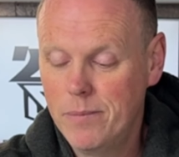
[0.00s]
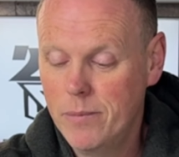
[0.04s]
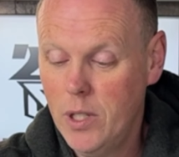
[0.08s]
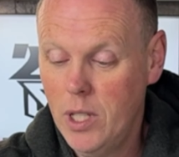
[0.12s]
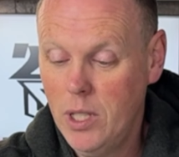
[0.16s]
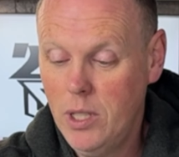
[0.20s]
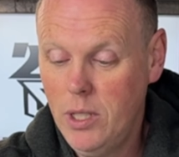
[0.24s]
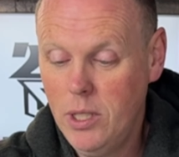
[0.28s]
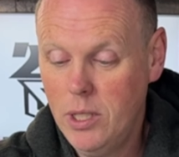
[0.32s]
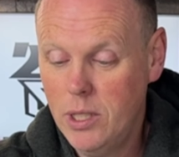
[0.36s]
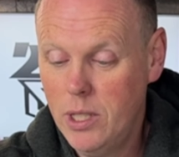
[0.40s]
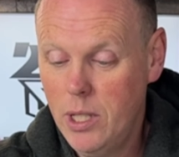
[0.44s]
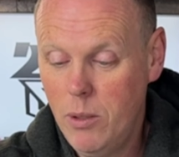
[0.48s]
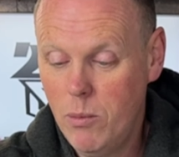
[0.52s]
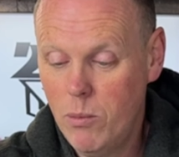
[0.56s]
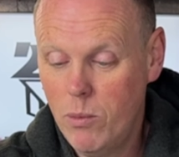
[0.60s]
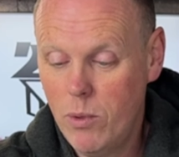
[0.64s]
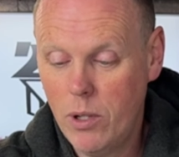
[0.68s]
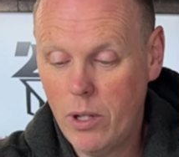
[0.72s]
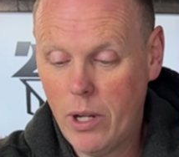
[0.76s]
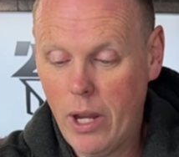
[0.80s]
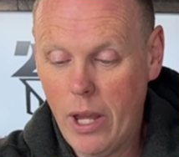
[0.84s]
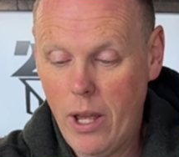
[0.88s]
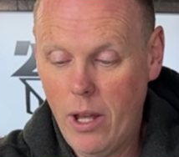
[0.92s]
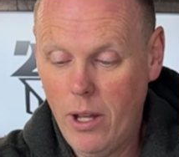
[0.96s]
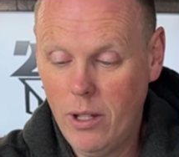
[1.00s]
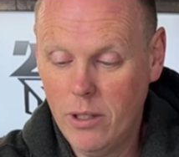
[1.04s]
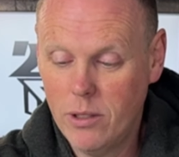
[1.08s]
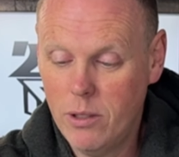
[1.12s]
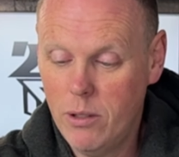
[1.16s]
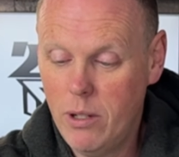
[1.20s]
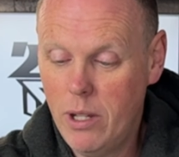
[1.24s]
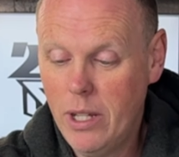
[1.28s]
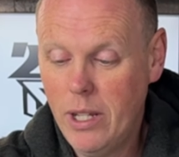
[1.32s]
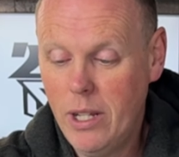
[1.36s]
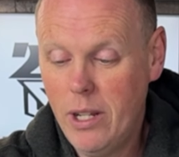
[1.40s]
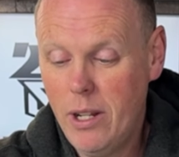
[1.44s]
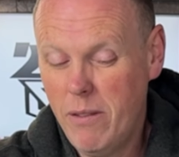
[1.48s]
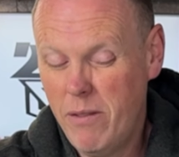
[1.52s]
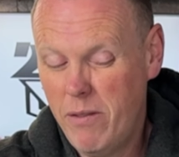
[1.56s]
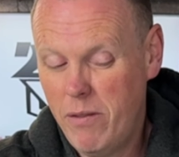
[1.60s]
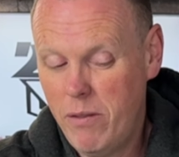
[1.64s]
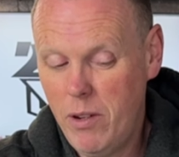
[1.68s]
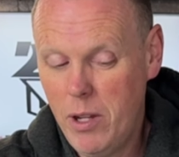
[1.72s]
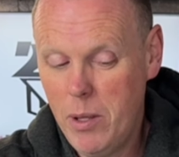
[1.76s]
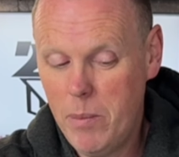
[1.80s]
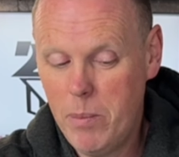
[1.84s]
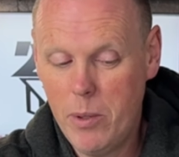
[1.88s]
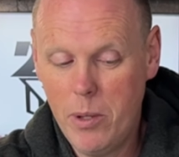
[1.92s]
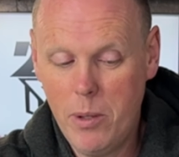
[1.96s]
It just didn't work out. So I ended up
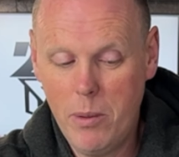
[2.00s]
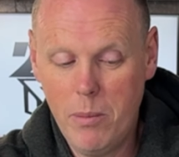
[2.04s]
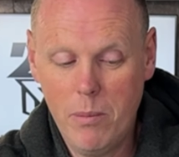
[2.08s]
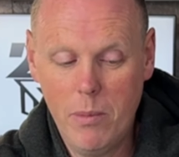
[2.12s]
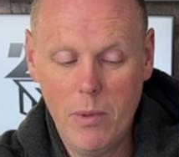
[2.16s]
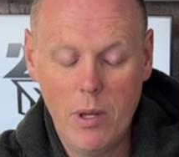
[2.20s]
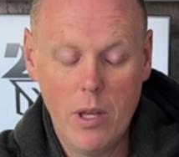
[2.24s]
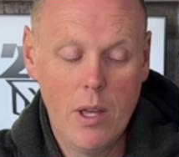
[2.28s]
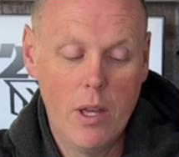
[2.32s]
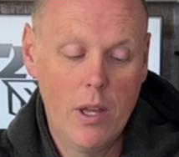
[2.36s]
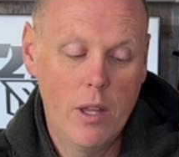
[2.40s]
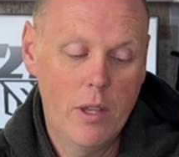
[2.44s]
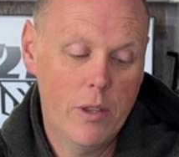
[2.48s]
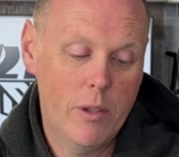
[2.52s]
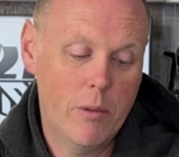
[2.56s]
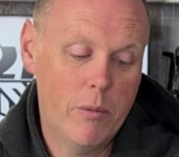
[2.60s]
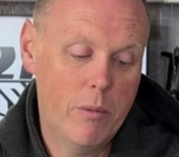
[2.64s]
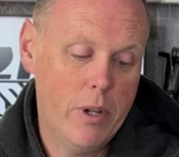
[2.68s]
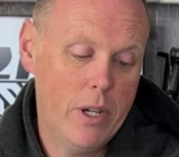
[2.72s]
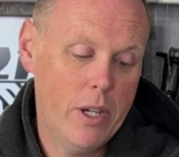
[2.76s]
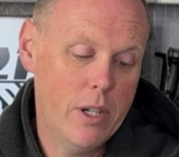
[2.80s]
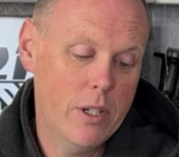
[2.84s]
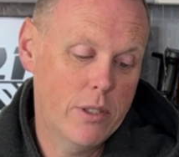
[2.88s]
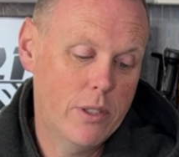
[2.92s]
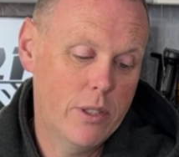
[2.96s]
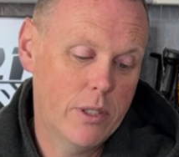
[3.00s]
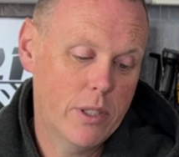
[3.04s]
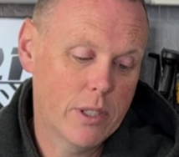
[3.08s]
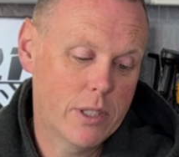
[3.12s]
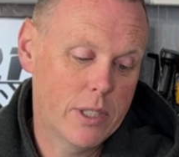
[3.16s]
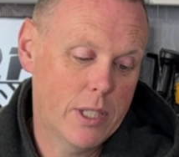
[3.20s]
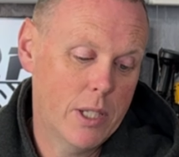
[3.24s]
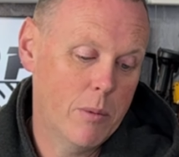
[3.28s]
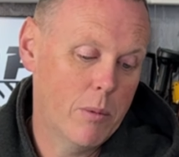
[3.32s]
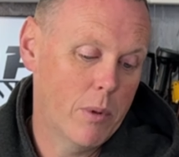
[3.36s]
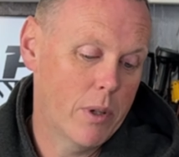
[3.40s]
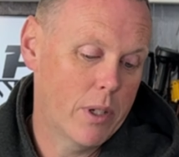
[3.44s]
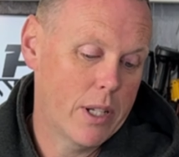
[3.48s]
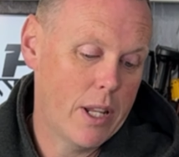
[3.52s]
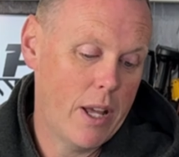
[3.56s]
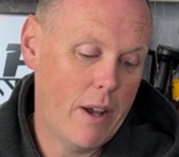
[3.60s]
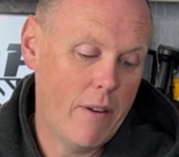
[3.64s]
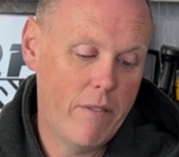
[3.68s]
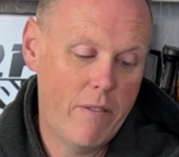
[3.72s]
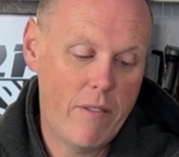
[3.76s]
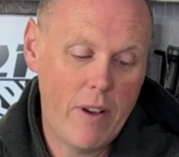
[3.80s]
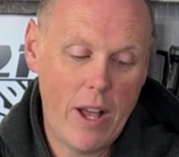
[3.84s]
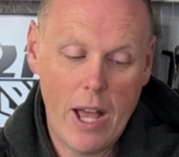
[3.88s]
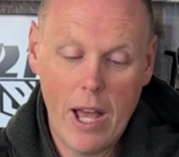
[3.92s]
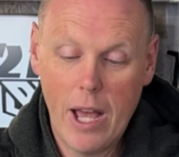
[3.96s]
flipping them. The rears, you can see, worked out
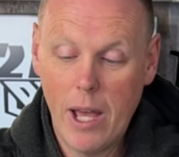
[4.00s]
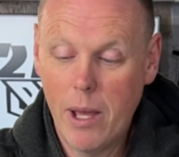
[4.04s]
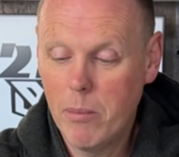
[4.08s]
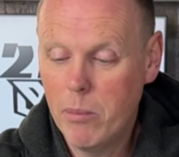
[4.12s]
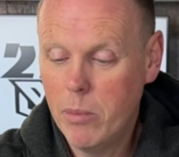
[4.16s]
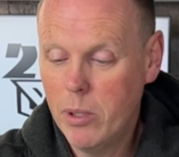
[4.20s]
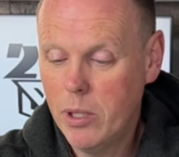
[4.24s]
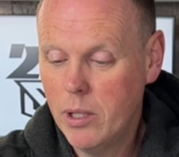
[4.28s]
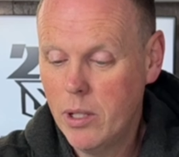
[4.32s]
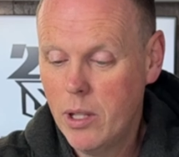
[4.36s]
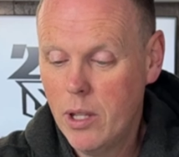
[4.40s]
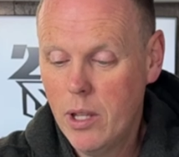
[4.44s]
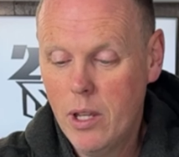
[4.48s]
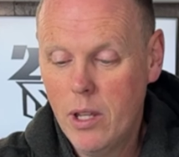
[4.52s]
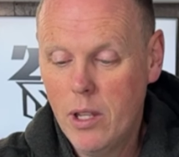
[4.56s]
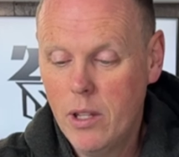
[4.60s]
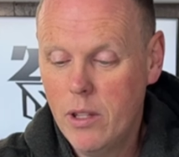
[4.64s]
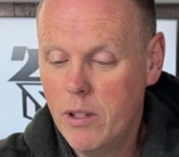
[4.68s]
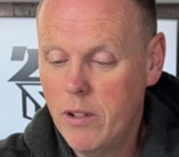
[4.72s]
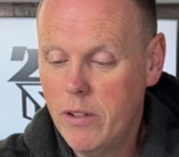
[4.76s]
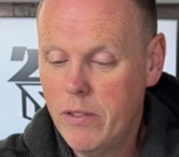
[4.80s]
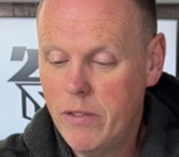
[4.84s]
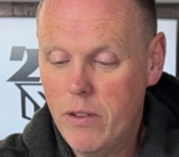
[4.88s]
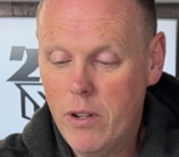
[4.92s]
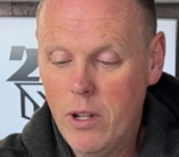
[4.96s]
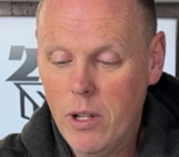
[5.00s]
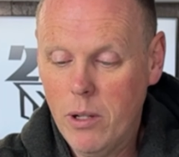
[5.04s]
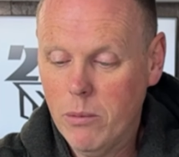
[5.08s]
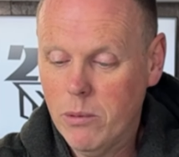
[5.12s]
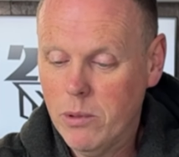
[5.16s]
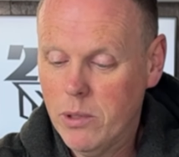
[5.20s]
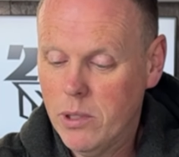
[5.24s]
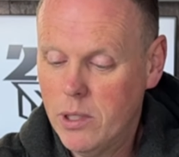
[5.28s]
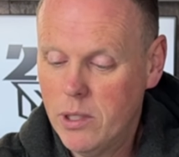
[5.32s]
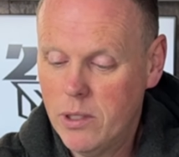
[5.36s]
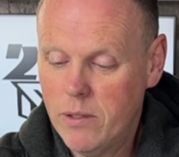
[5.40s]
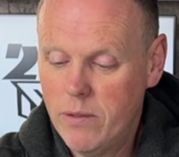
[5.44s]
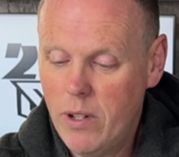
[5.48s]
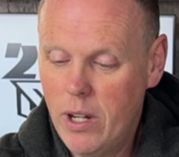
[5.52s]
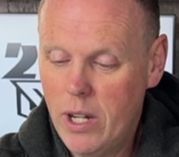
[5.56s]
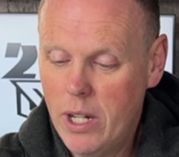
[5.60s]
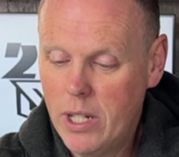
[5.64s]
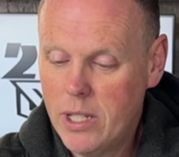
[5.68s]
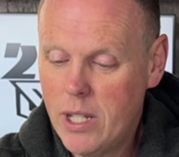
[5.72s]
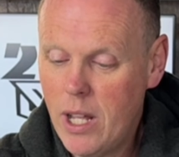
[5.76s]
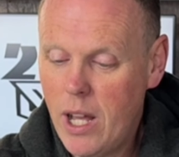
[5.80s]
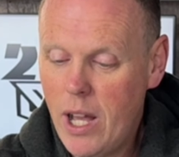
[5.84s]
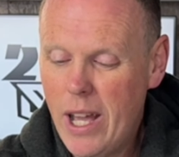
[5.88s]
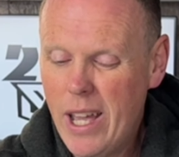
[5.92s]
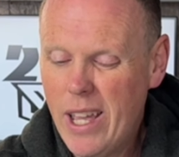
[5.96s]
fine, but the front was just very
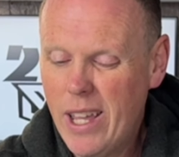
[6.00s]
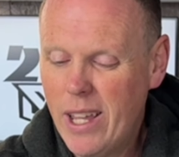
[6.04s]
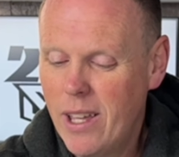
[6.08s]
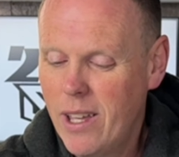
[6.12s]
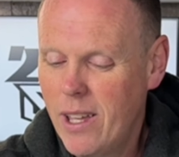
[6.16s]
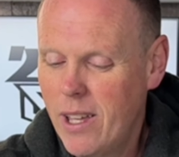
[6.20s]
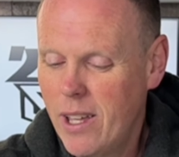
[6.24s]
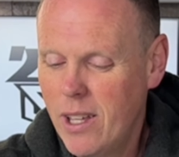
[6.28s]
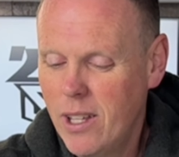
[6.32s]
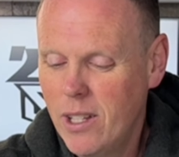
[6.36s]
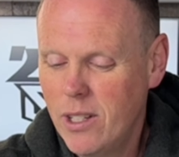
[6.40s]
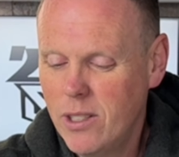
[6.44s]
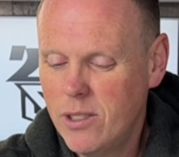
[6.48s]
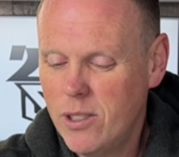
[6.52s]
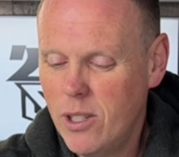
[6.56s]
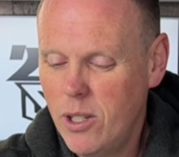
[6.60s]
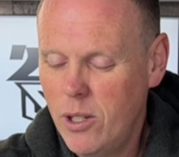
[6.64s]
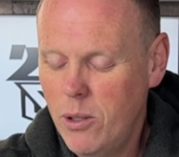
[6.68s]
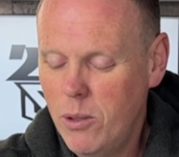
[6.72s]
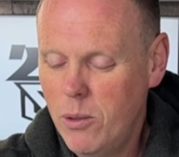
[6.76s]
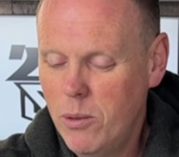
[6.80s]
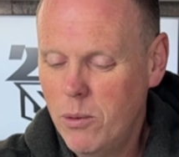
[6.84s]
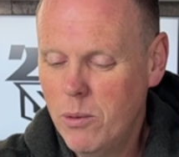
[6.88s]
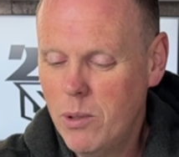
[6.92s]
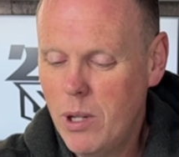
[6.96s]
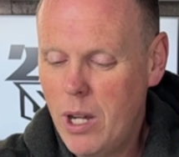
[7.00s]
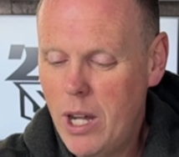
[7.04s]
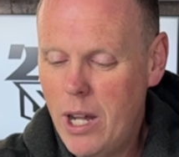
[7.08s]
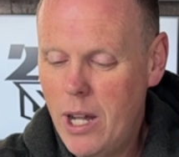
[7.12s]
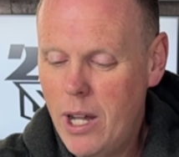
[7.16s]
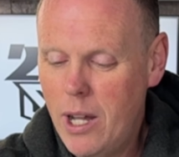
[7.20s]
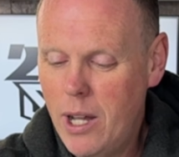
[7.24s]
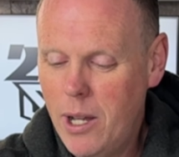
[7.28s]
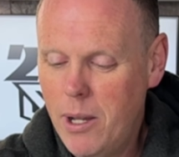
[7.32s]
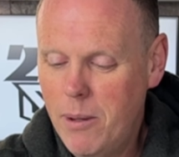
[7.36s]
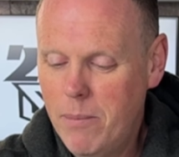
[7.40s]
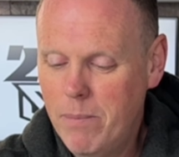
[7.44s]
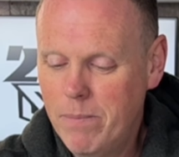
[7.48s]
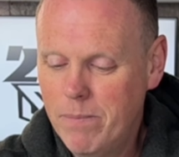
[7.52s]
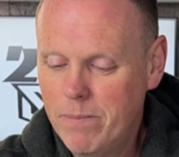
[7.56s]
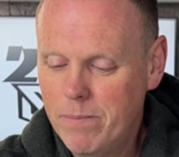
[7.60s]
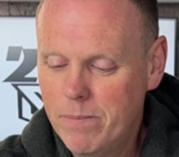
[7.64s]
tight. So I